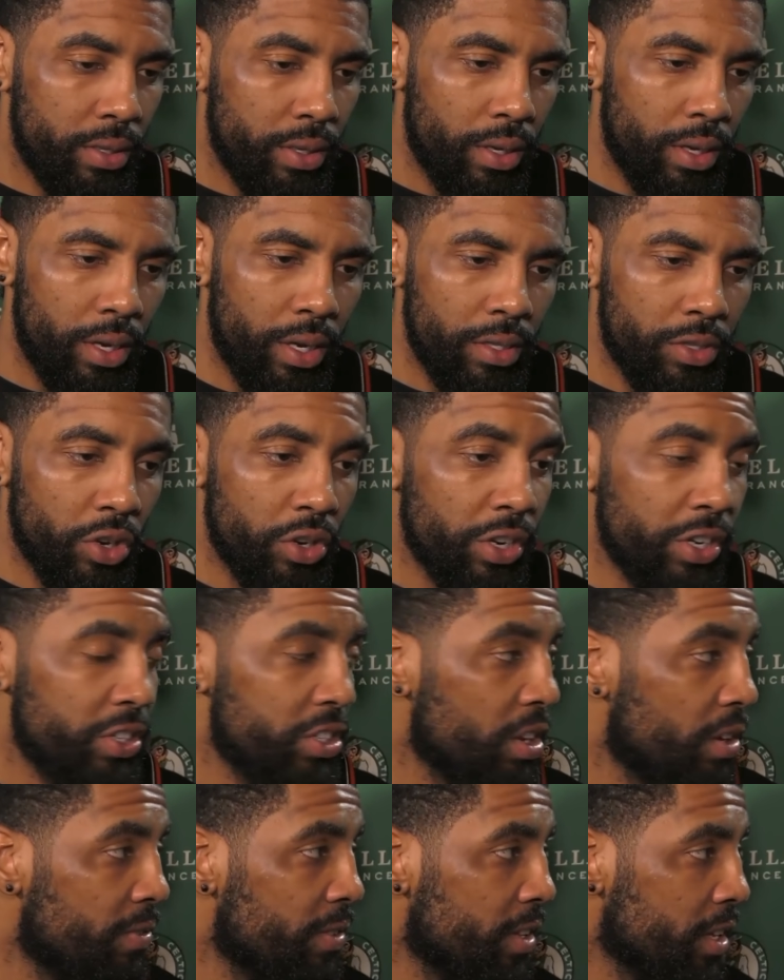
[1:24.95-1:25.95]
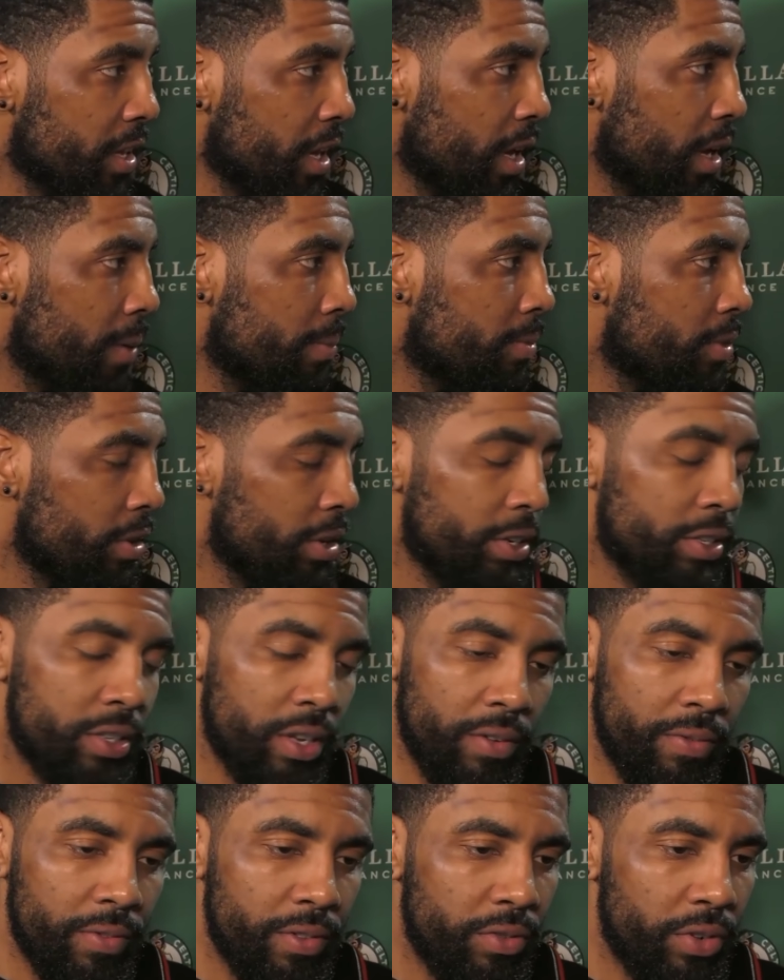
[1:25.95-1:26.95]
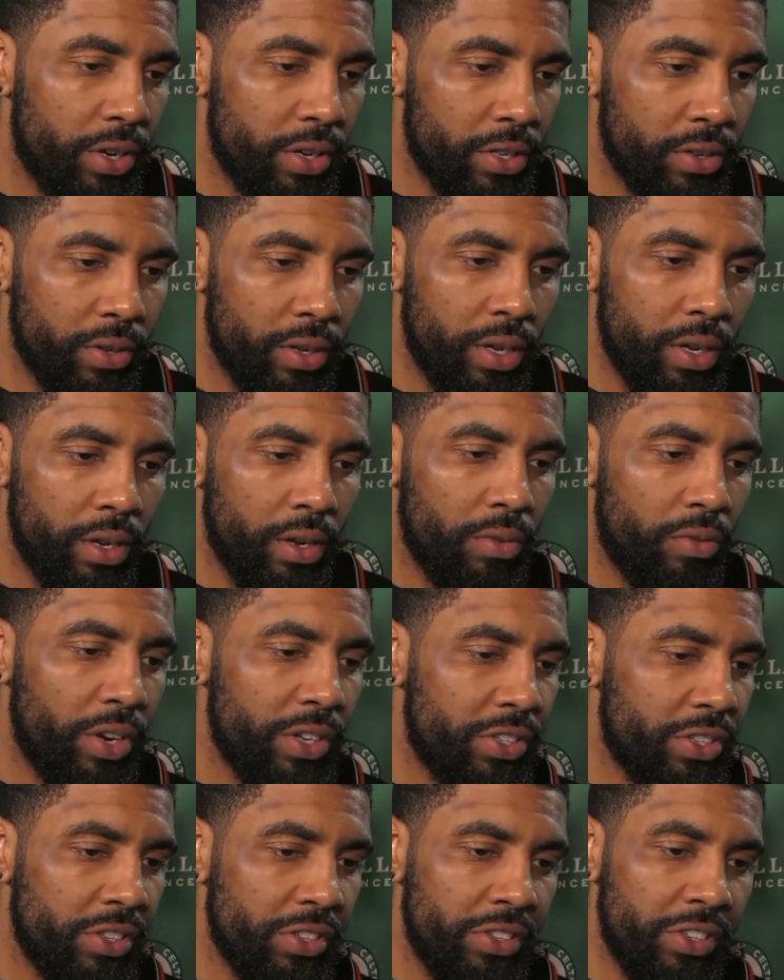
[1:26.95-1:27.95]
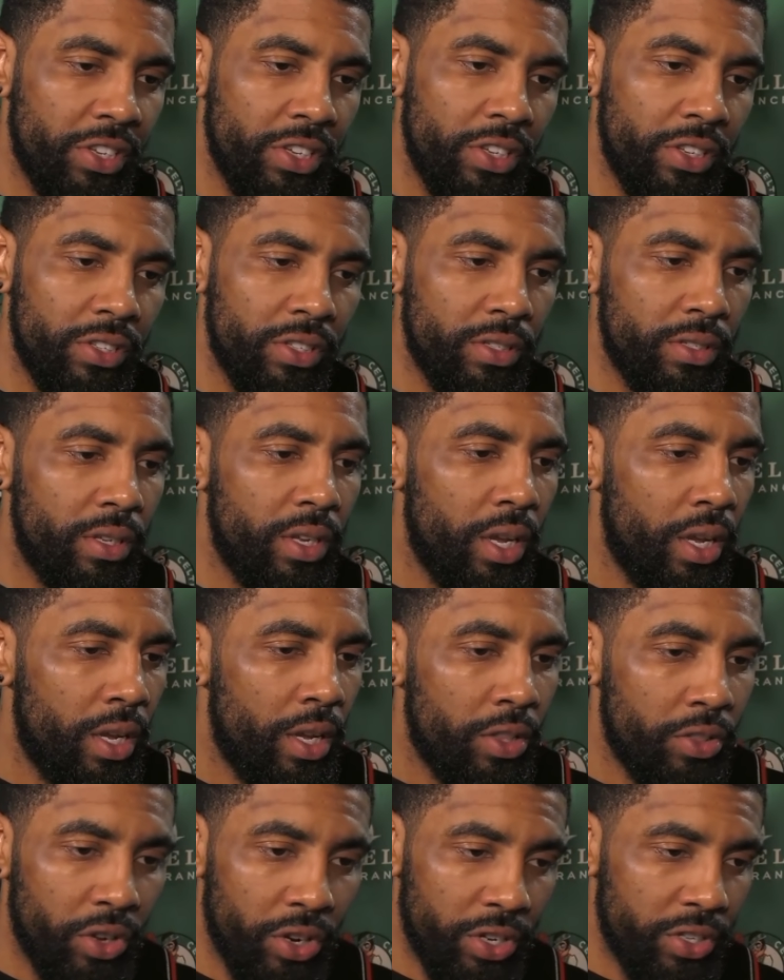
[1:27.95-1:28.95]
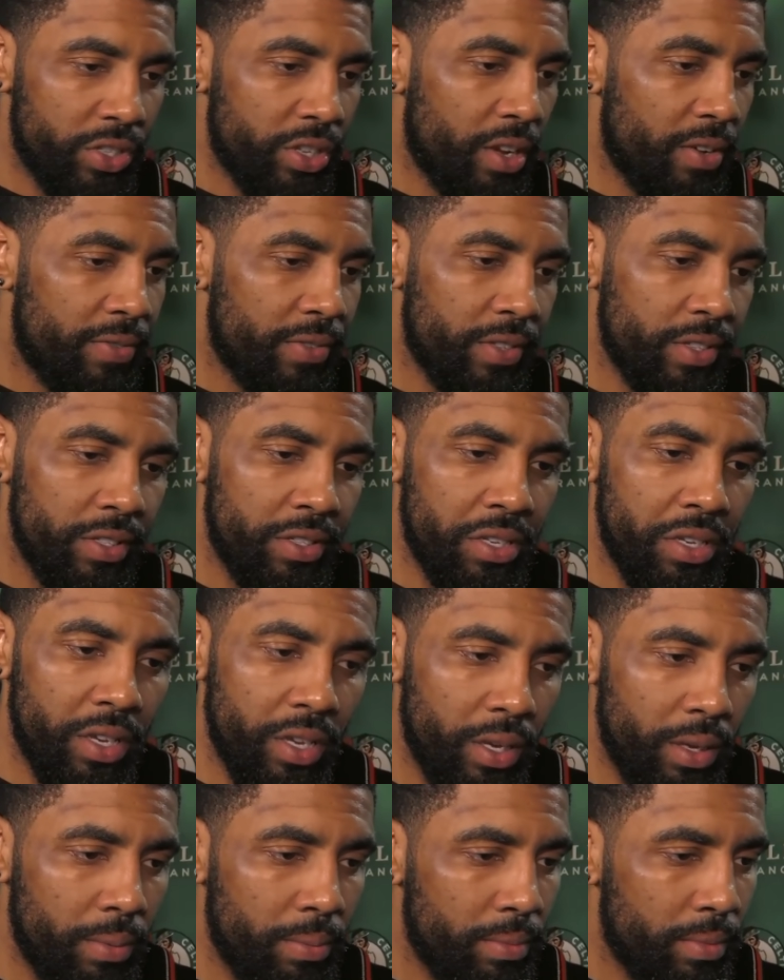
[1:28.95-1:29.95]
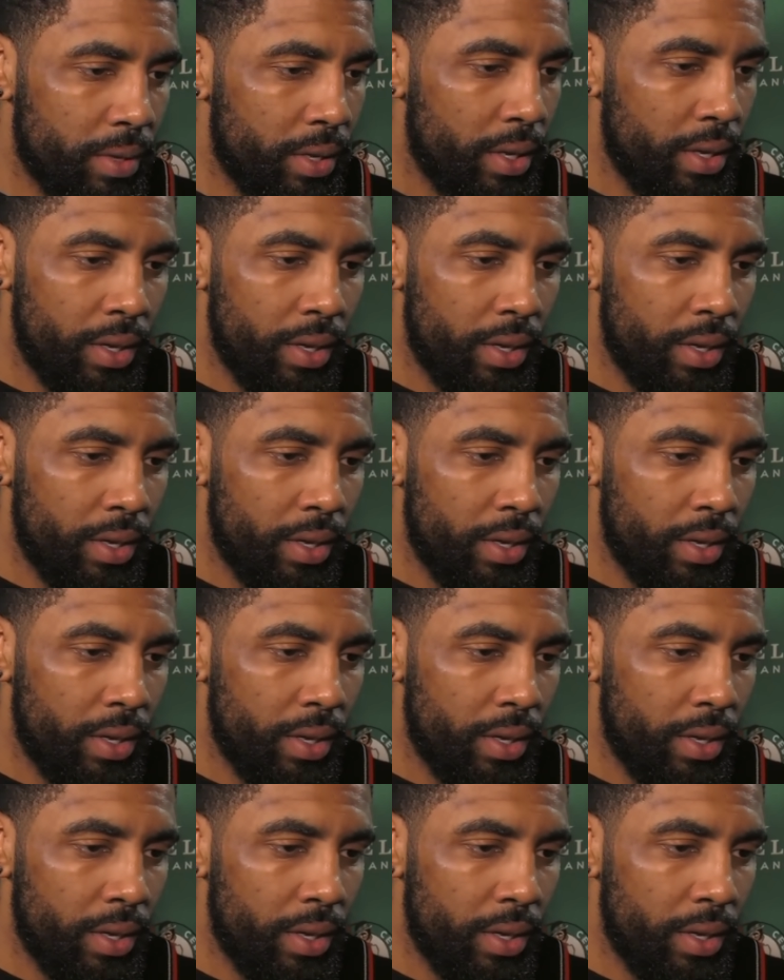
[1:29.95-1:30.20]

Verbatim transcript: Uh, throw yourself in the game, throw yourself in the re uh, rest of the season, throw yourself in the team.